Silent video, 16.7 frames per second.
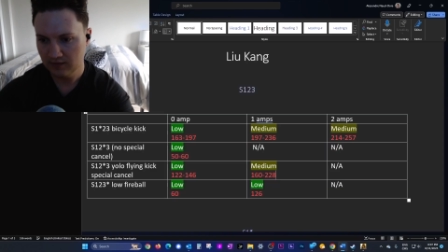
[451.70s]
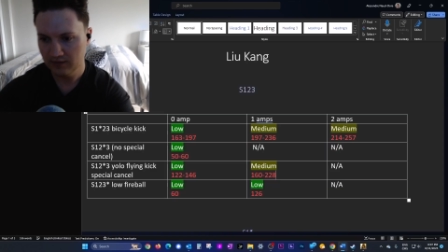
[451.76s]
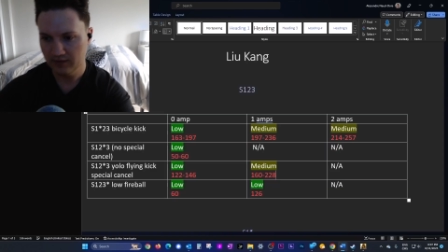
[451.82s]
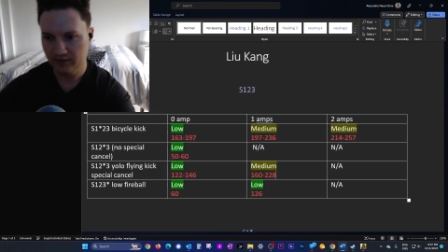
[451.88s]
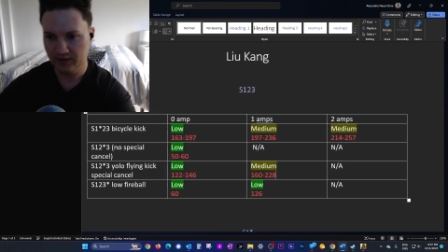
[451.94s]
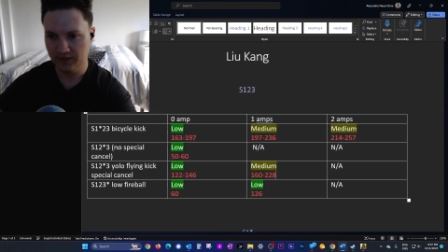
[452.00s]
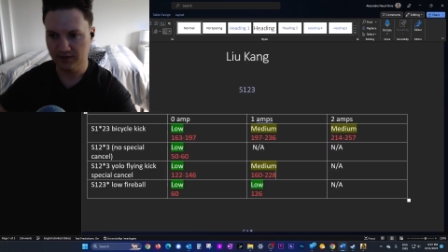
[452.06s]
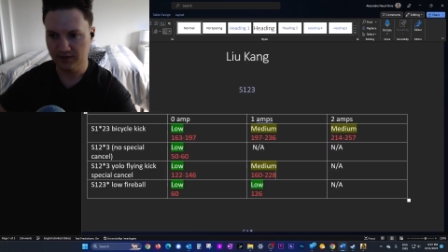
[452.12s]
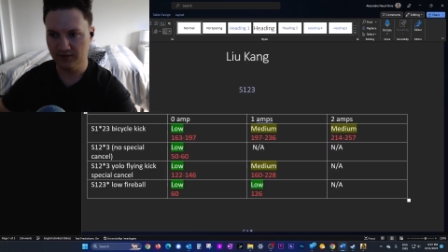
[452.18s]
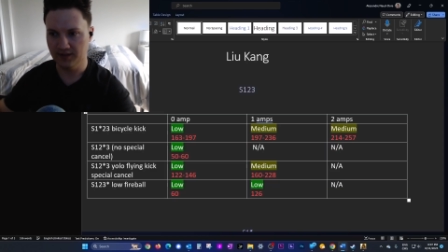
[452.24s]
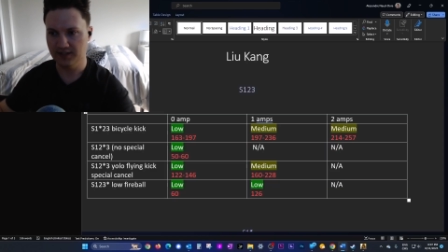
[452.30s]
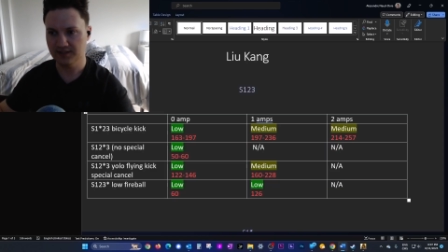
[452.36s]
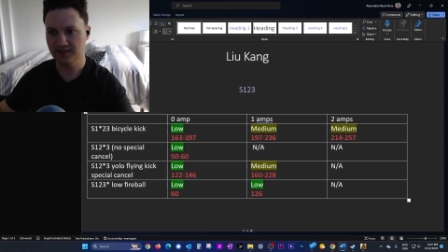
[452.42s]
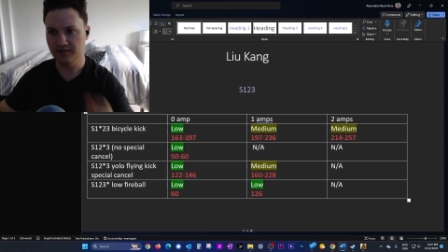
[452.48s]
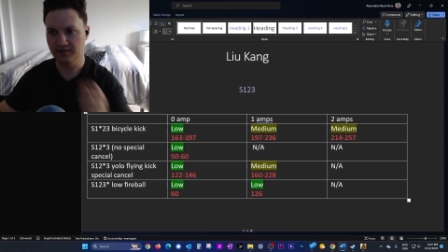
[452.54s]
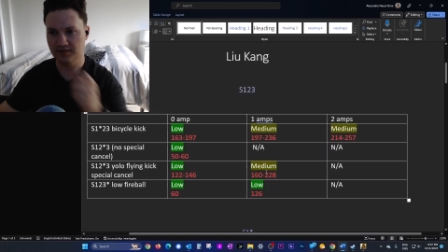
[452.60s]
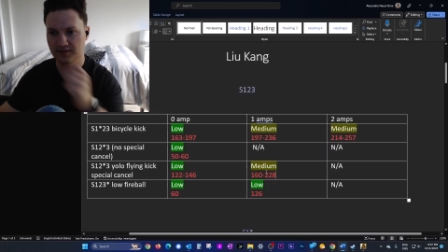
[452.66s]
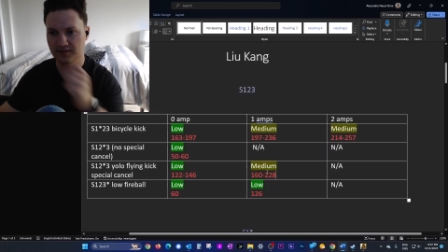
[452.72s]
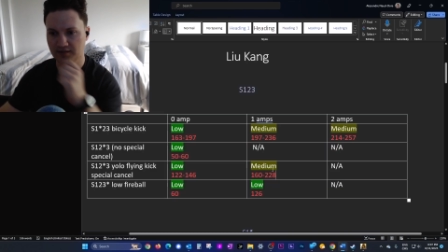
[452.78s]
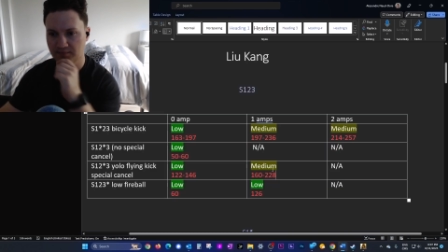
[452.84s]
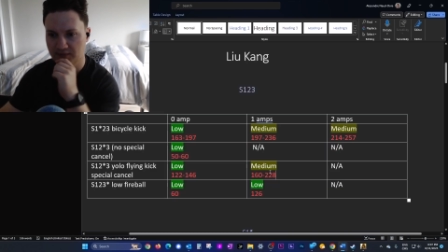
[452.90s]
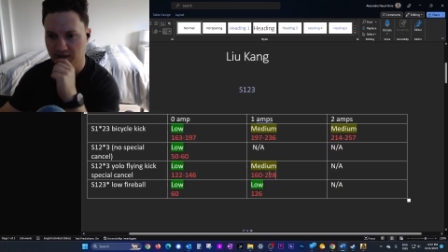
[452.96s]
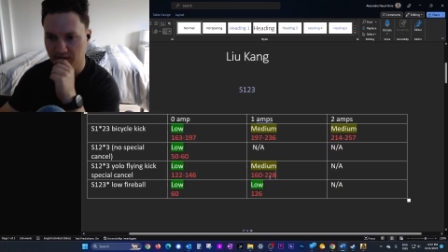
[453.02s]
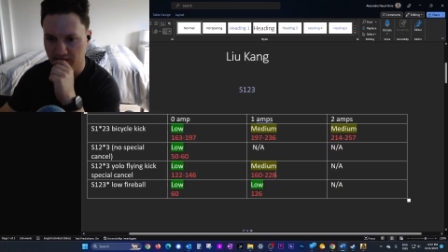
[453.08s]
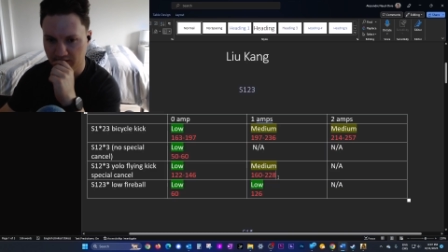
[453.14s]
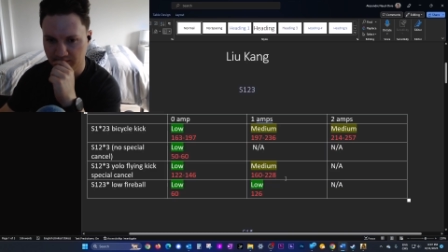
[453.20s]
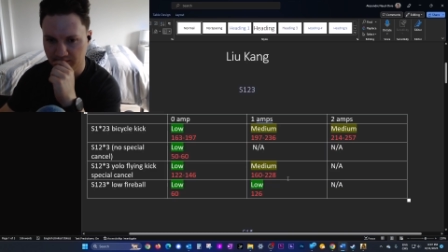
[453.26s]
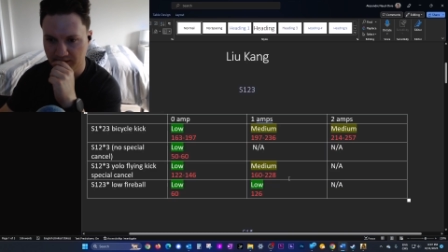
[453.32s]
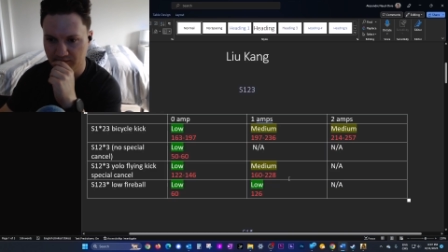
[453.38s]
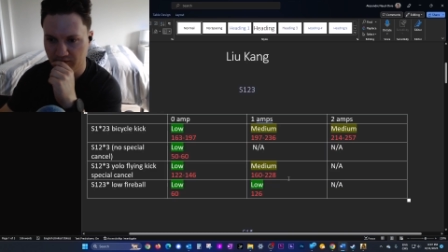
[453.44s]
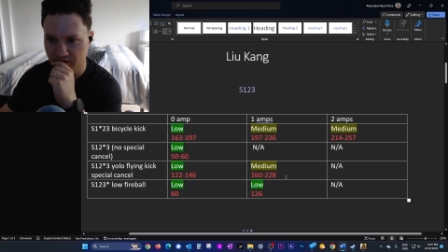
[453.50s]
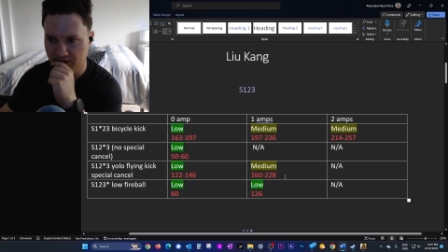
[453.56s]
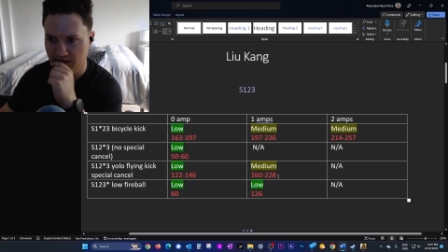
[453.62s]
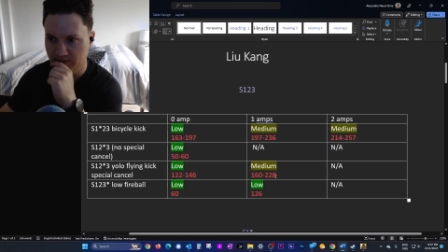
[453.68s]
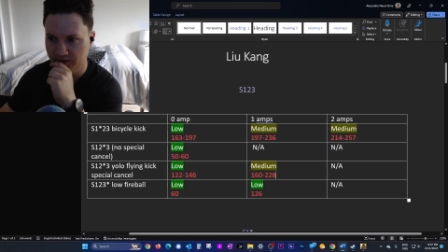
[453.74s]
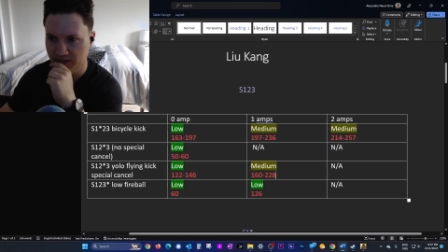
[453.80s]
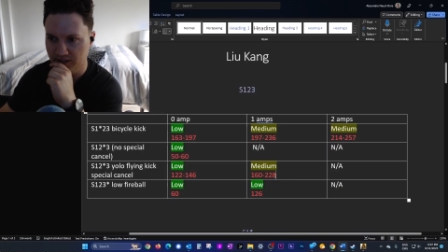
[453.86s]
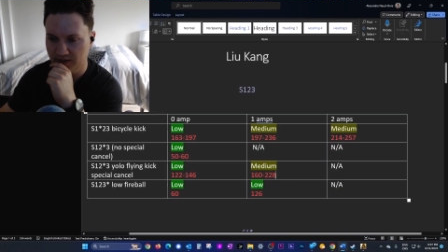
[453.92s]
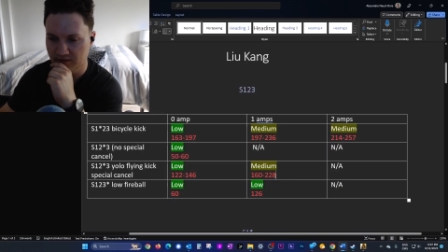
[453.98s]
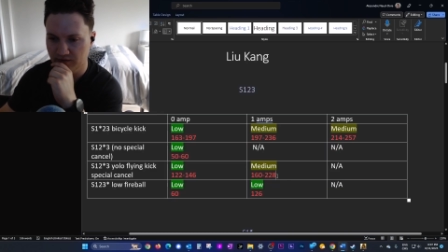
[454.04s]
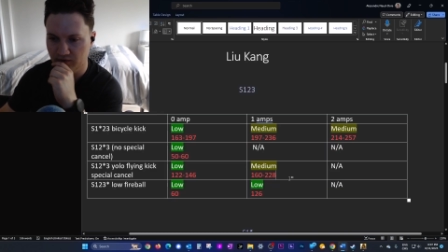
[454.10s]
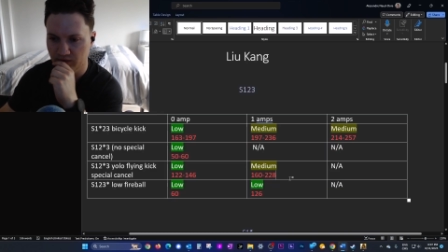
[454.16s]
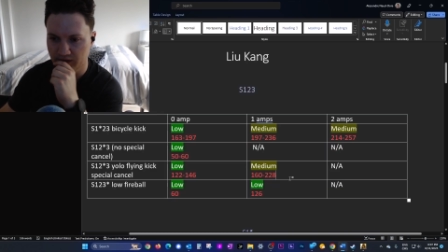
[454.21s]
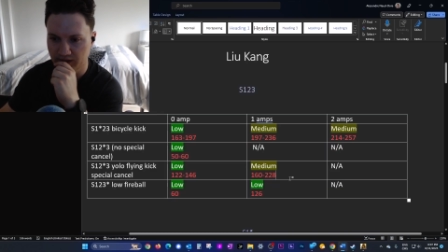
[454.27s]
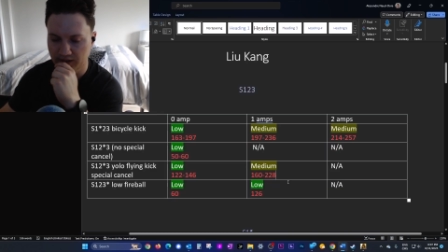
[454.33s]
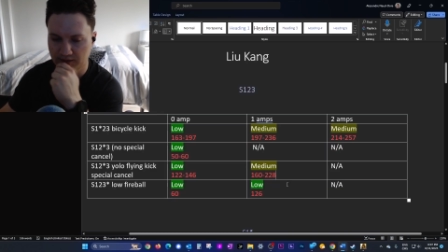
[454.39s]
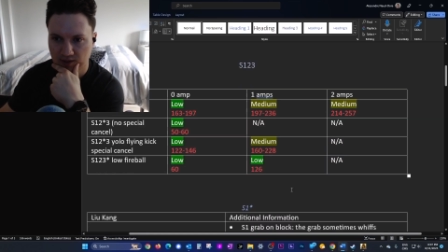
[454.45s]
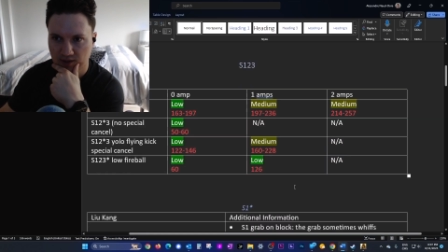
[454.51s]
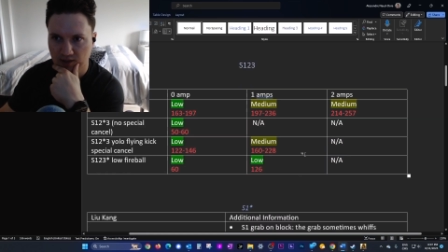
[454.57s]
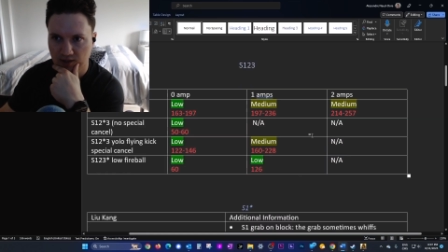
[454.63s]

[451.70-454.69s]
Okay, so that starts to be a little bit more damaging 228.